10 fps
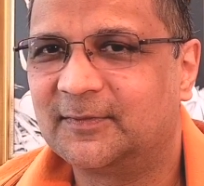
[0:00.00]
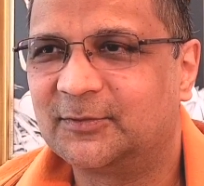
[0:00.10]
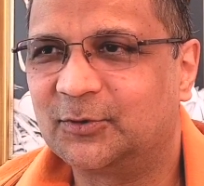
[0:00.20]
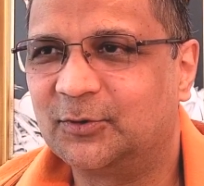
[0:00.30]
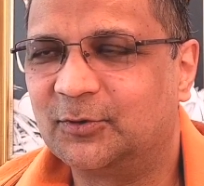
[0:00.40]

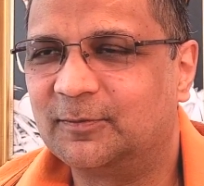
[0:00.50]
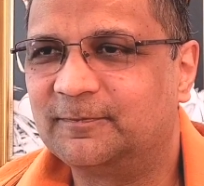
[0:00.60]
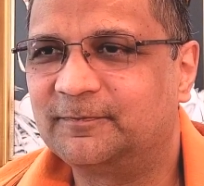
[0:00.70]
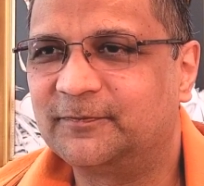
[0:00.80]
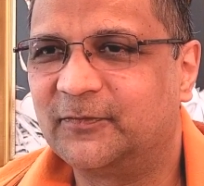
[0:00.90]

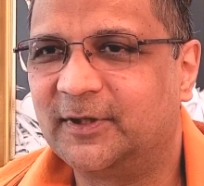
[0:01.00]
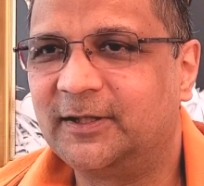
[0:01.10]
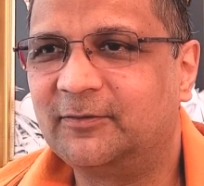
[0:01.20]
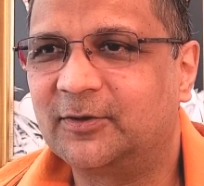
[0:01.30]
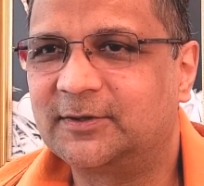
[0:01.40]
So when
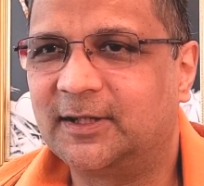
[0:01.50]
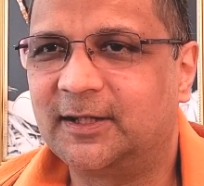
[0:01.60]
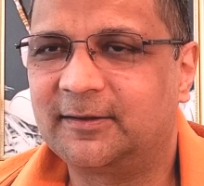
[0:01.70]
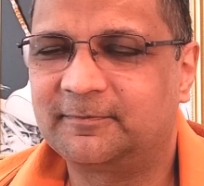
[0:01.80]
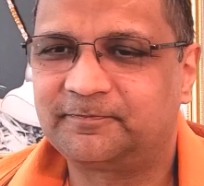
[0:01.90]
he was
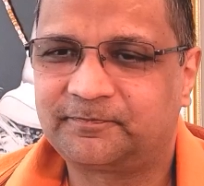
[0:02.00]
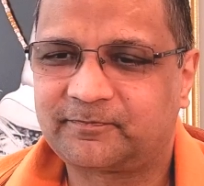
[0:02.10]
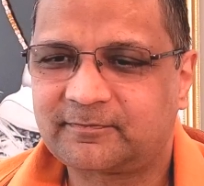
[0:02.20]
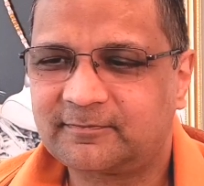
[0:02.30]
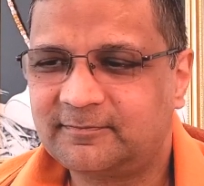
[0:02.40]
there,
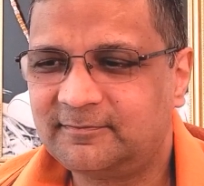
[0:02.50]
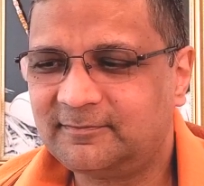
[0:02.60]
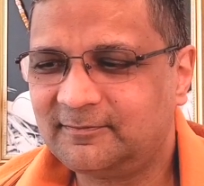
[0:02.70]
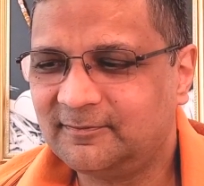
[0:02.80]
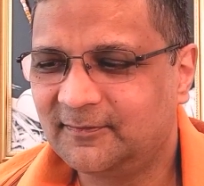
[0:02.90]

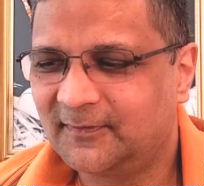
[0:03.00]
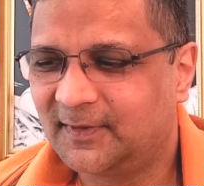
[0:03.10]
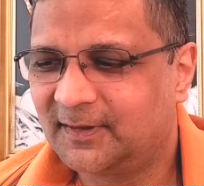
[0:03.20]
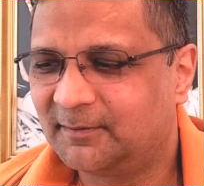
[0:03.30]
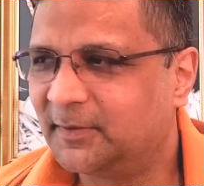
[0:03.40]

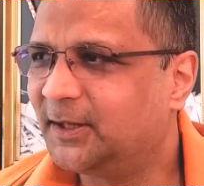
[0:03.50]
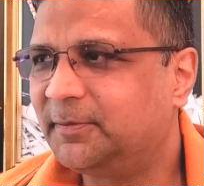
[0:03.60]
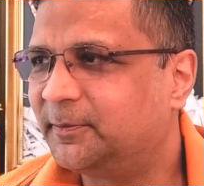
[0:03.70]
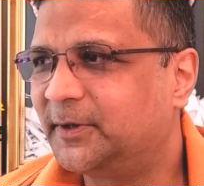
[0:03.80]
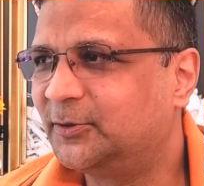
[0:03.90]
many
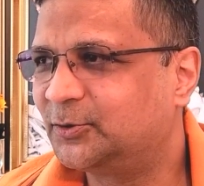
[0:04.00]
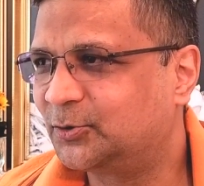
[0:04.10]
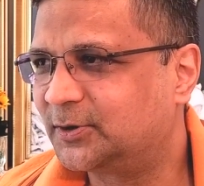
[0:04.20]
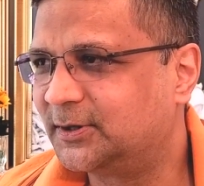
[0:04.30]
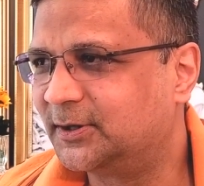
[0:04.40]
people used
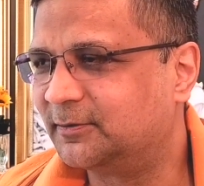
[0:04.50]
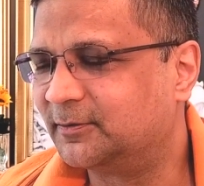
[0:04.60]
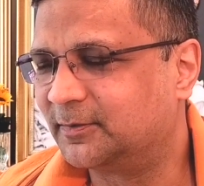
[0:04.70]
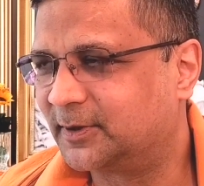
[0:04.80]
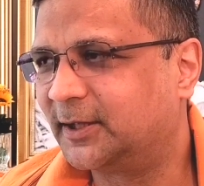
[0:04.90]
to see
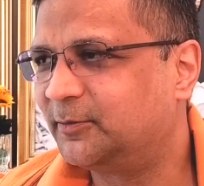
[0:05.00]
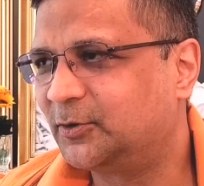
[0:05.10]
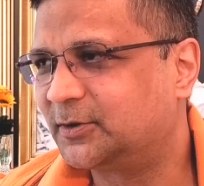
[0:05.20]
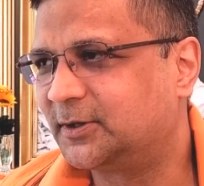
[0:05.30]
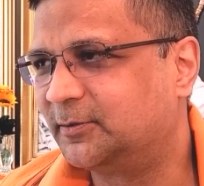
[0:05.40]
him, came
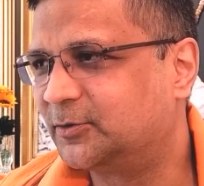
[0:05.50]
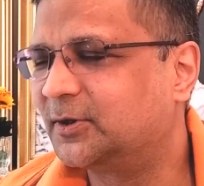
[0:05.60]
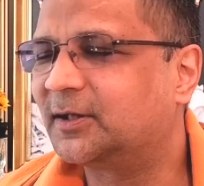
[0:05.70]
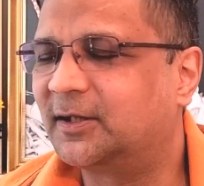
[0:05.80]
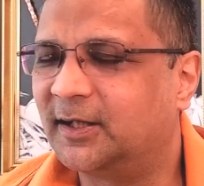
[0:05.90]
to see him. He
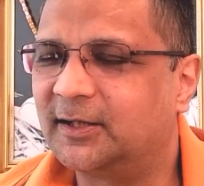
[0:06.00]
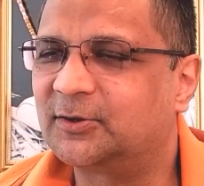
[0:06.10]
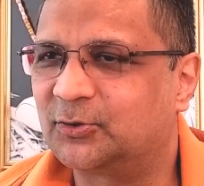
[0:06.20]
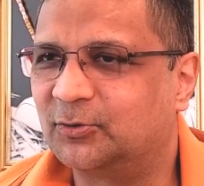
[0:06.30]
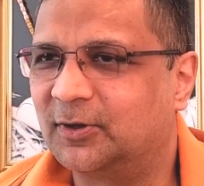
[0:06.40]
was a great
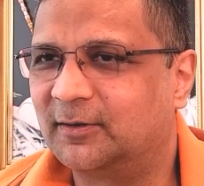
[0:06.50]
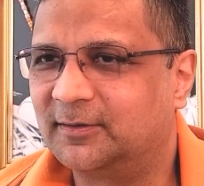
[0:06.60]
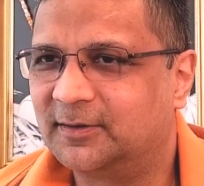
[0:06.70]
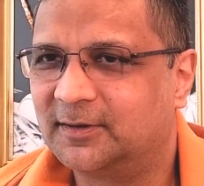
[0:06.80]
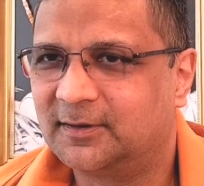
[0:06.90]
soul.
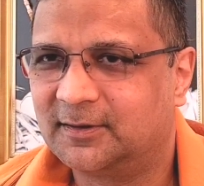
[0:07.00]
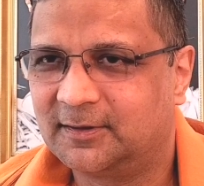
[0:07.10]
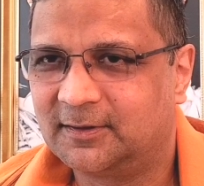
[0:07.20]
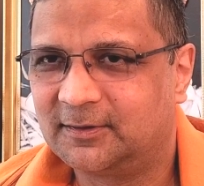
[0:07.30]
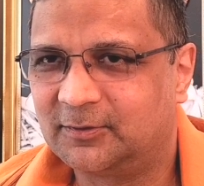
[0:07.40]

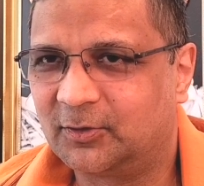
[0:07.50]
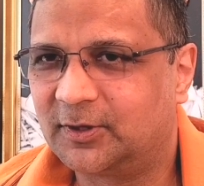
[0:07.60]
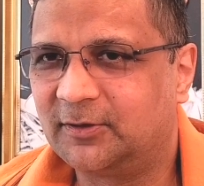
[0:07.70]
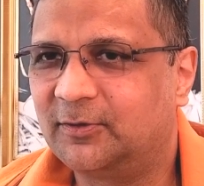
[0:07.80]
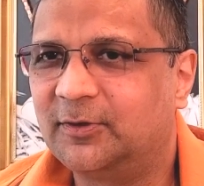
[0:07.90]

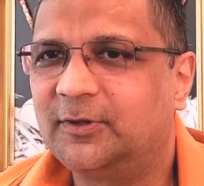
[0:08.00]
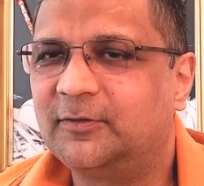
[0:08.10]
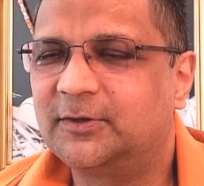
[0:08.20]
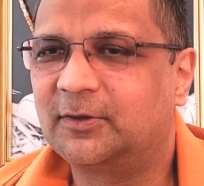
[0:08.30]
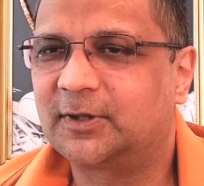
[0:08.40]
Not only
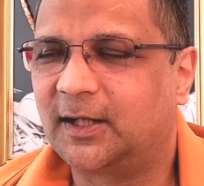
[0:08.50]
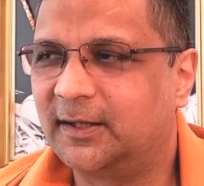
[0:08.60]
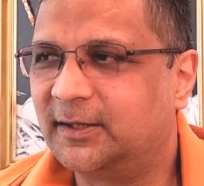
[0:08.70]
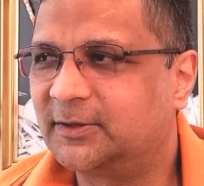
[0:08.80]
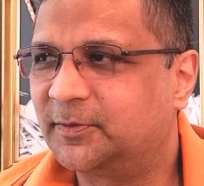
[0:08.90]
was he
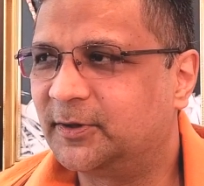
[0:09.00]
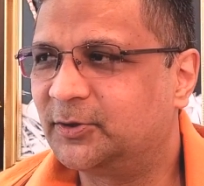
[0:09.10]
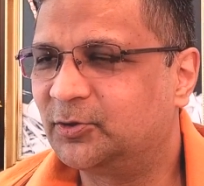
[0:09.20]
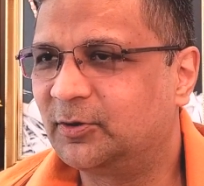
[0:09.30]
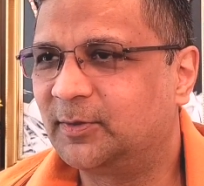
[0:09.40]
highly
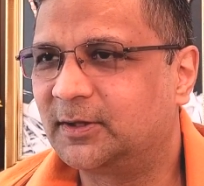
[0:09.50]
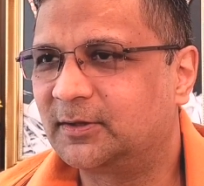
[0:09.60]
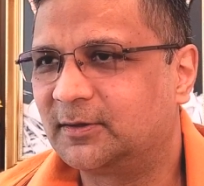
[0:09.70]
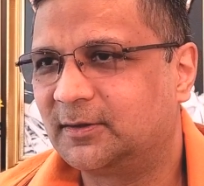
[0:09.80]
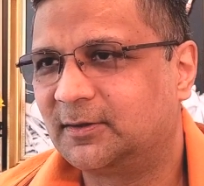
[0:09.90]
spiritual,
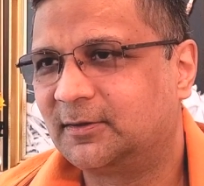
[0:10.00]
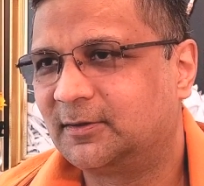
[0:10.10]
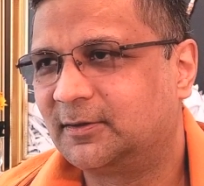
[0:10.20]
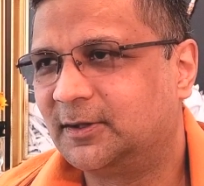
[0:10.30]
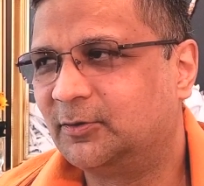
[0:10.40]
but
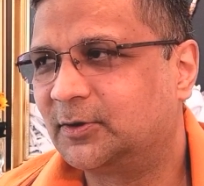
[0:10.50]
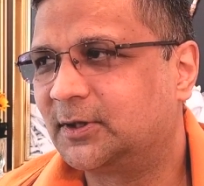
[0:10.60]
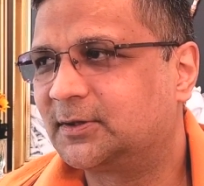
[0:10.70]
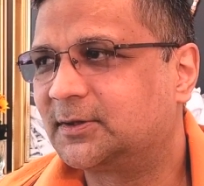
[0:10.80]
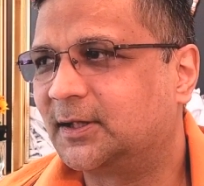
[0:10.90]
he was
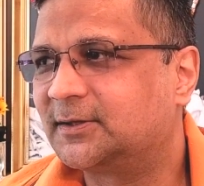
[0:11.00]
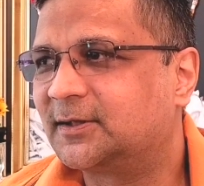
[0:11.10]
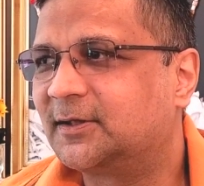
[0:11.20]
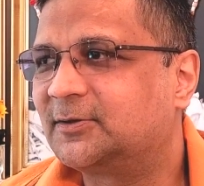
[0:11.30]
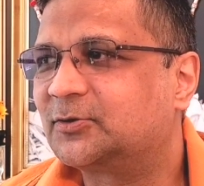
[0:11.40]
a
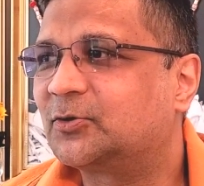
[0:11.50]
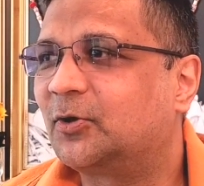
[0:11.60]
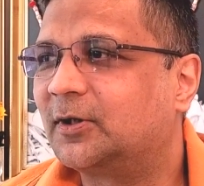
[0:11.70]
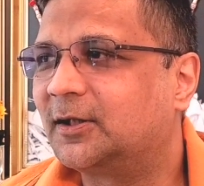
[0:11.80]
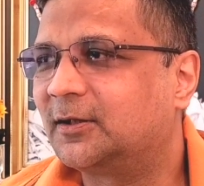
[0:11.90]
Sanskrit
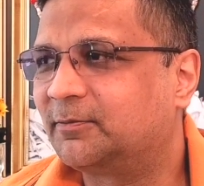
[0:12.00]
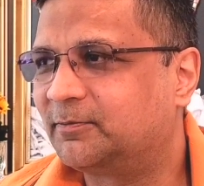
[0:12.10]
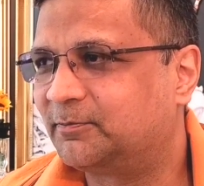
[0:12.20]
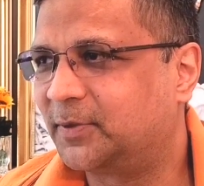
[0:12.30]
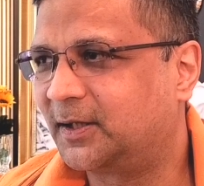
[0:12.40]
scholar
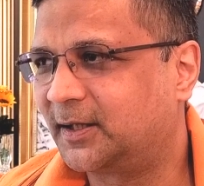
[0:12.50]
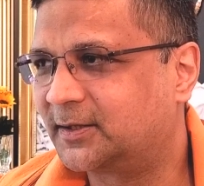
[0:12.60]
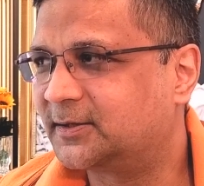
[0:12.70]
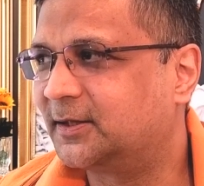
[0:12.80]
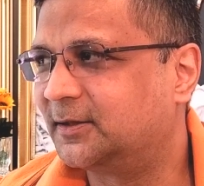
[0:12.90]
par
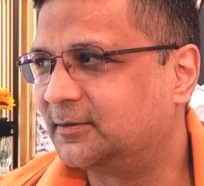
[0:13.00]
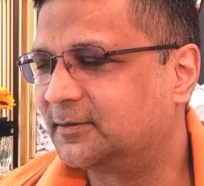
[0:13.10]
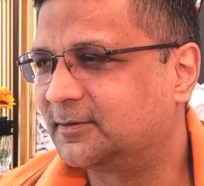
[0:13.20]
excellence.